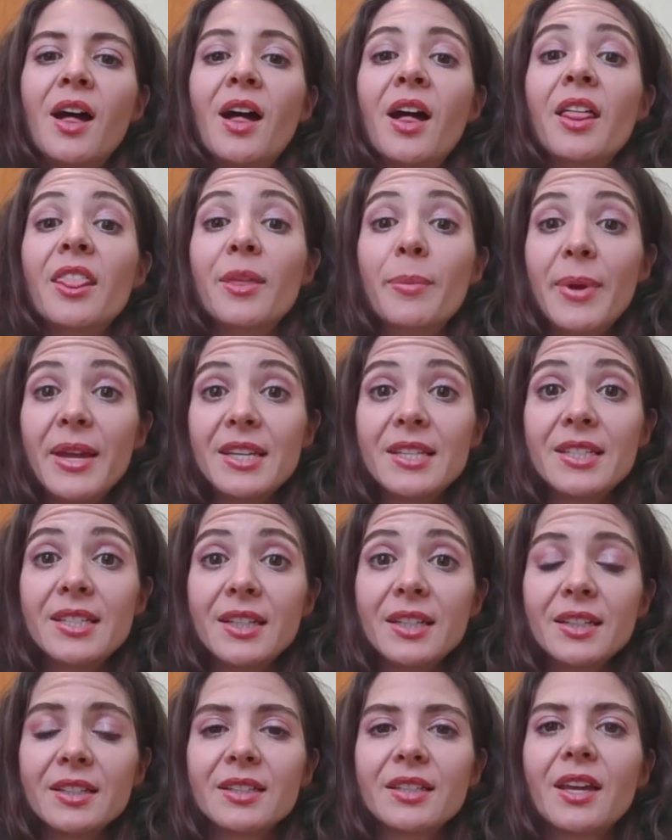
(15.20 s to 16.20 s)
the
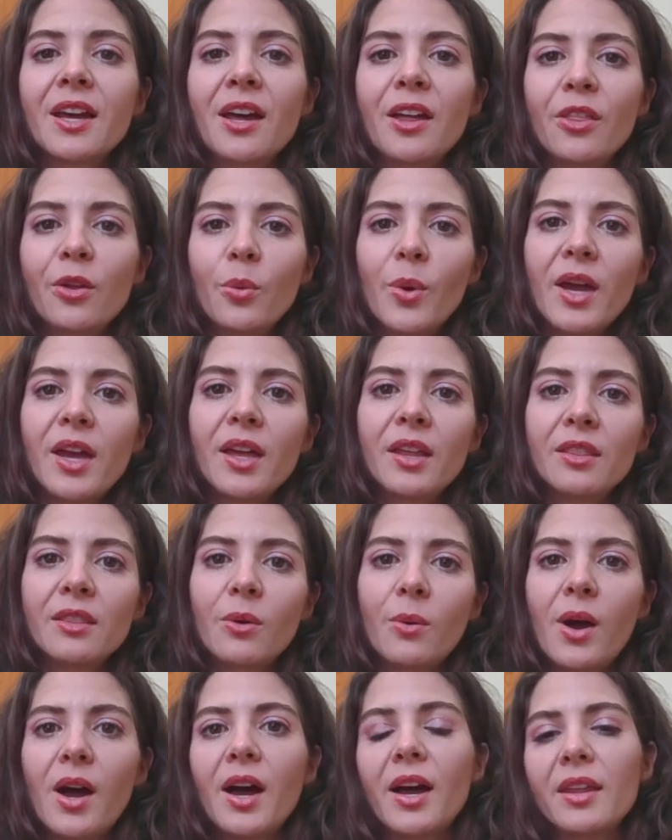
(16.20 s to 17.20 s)
basics, the when,
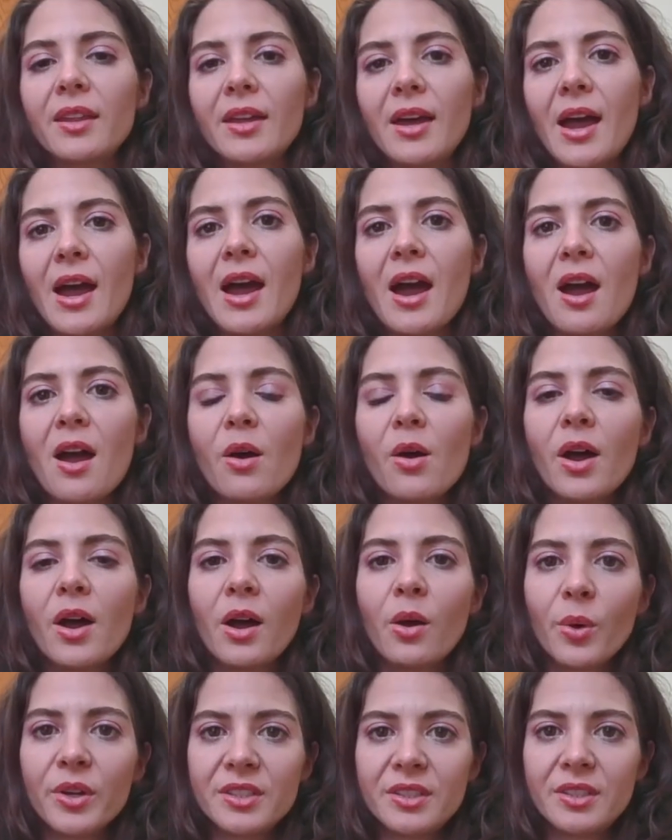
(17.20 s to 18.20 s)
the why, the how,
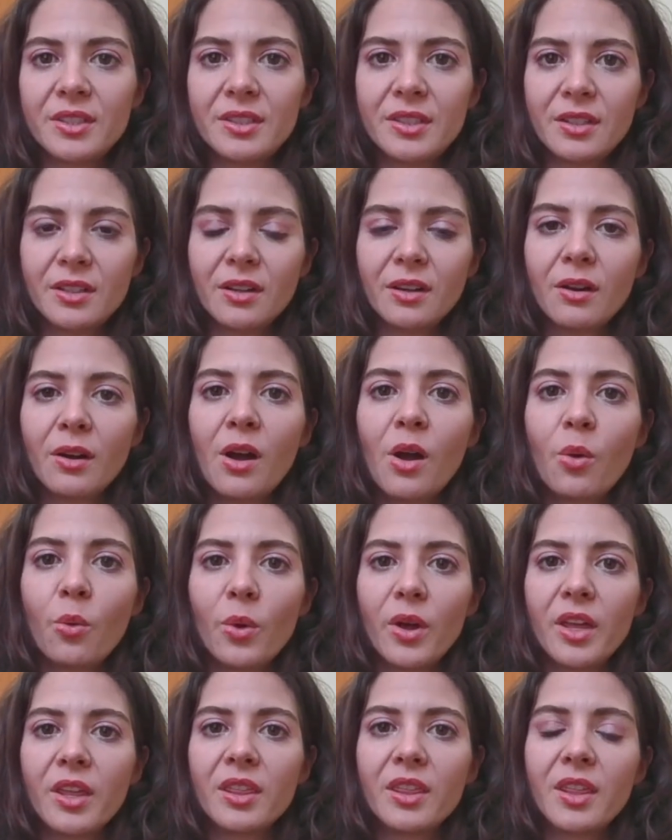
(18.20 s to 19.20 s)
what's the deal
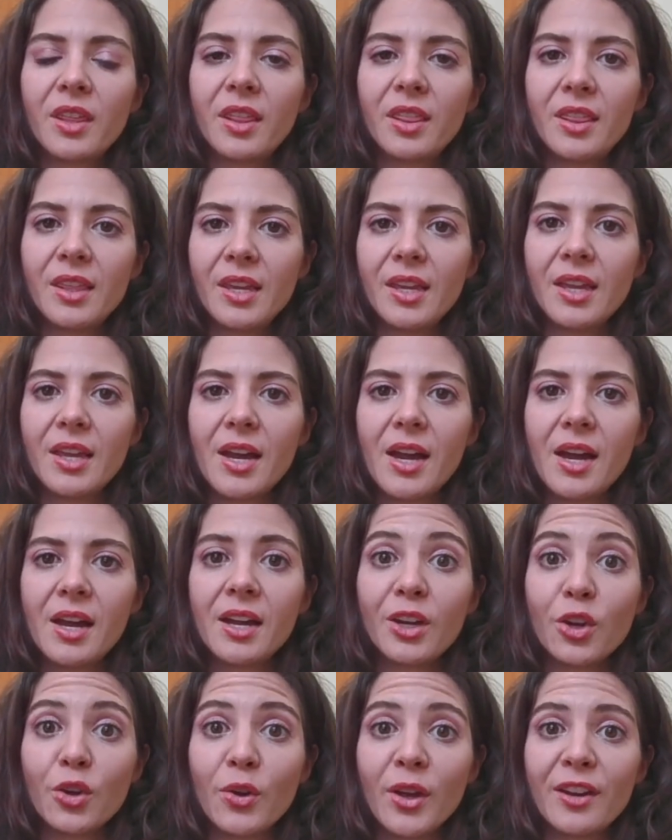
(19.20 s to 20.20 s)
with the
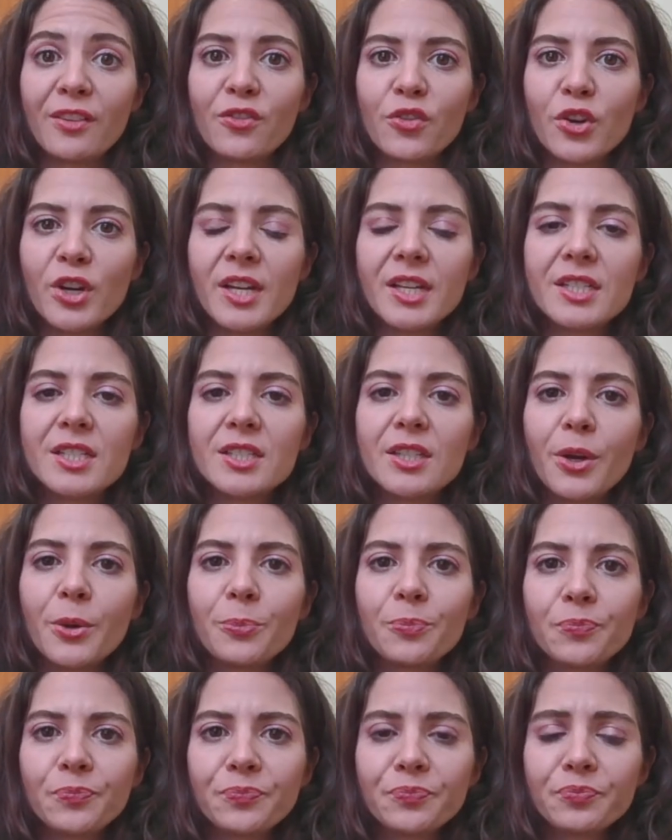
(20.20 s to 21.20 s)
grain-free.
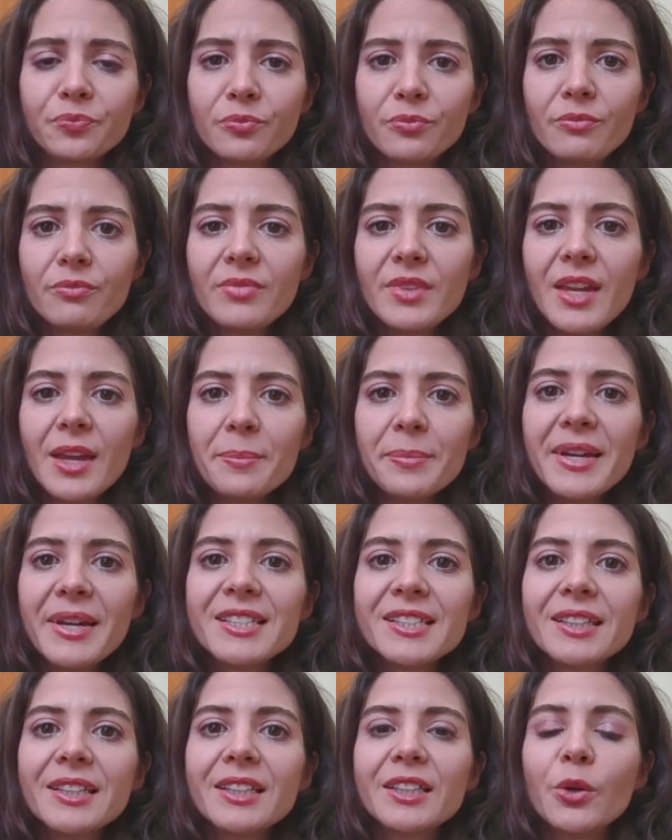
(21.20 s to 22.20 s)
So
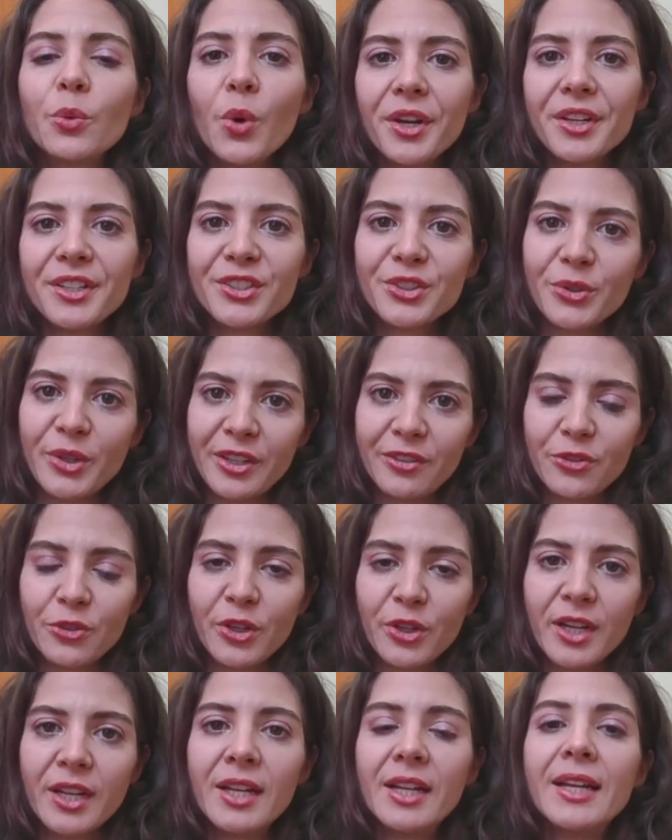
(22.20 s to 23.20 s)
basically, what is
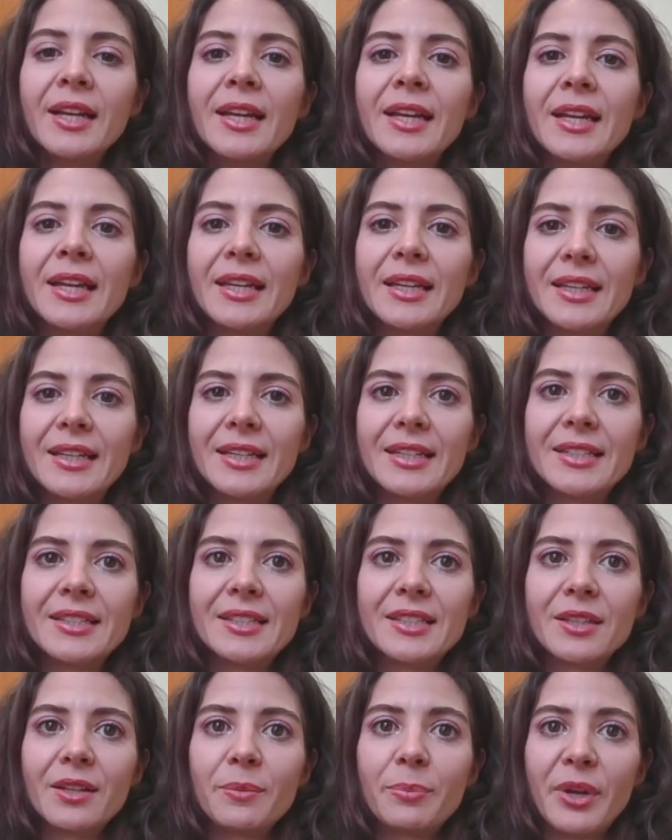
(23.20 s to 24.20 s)
grain-free? It
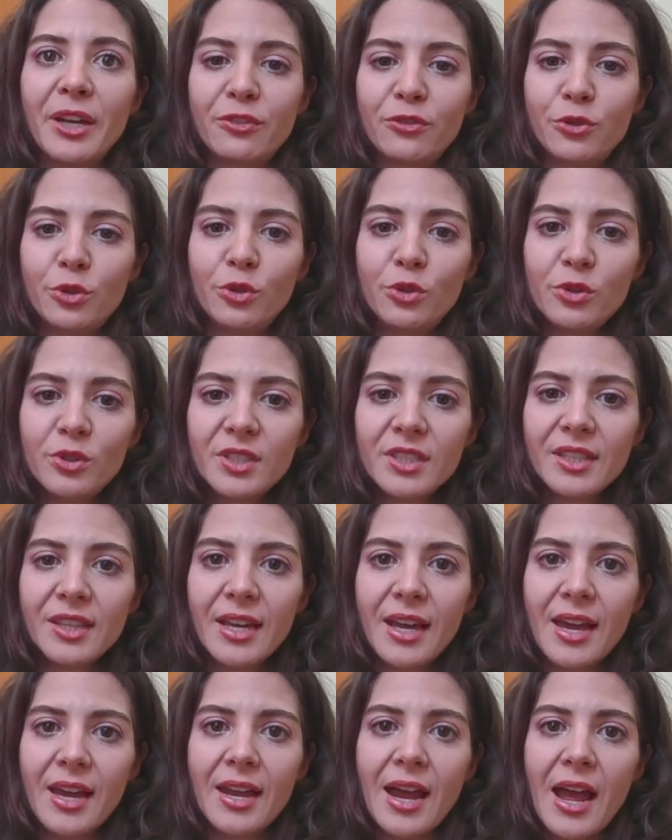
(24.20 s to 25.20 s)
is pet foods
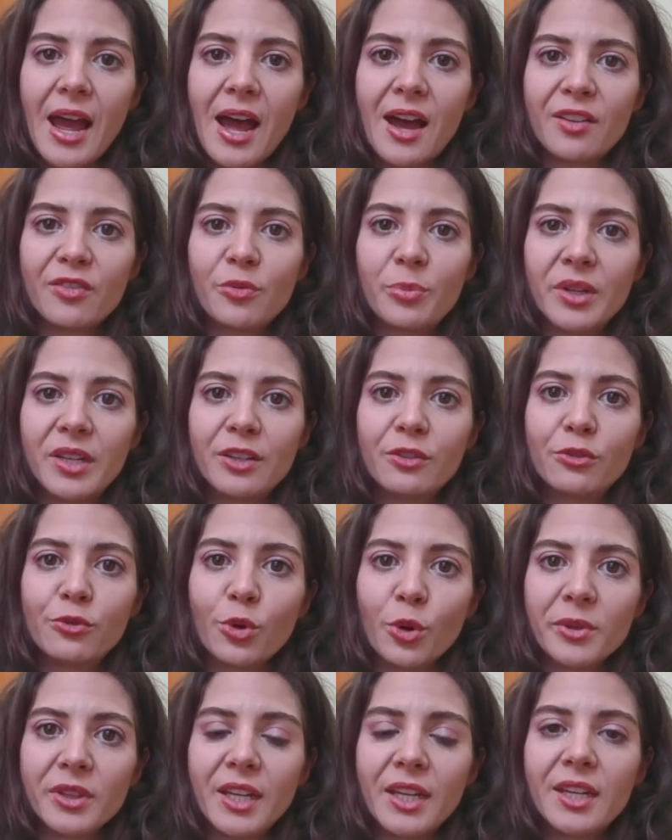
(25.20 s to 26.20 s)
that have been
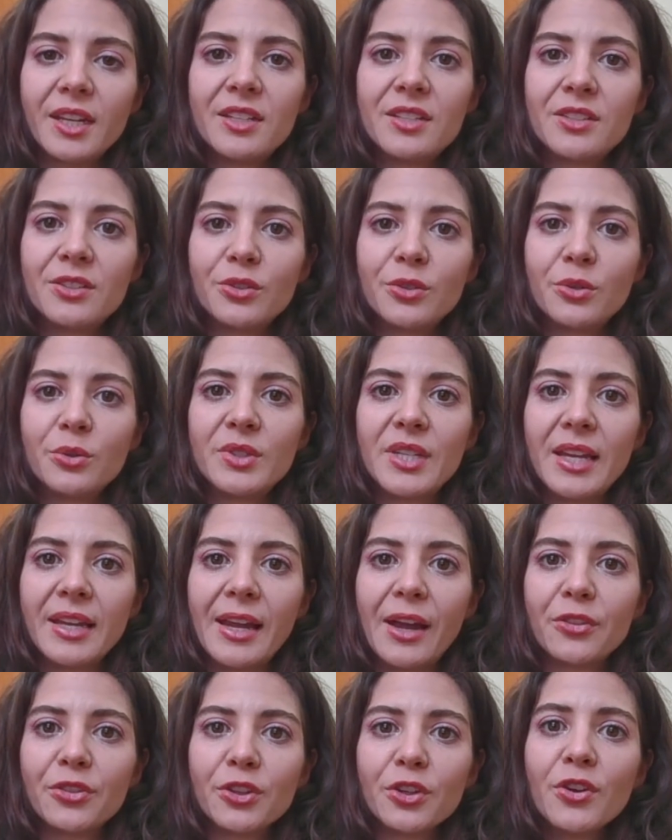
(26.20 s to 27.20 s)
formulated to take
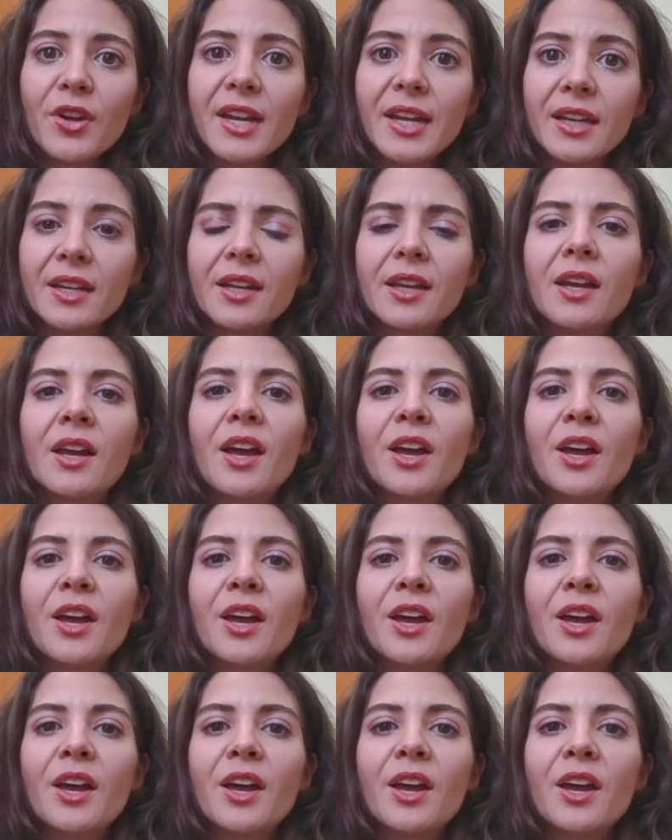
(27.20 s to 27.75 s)
out the grain.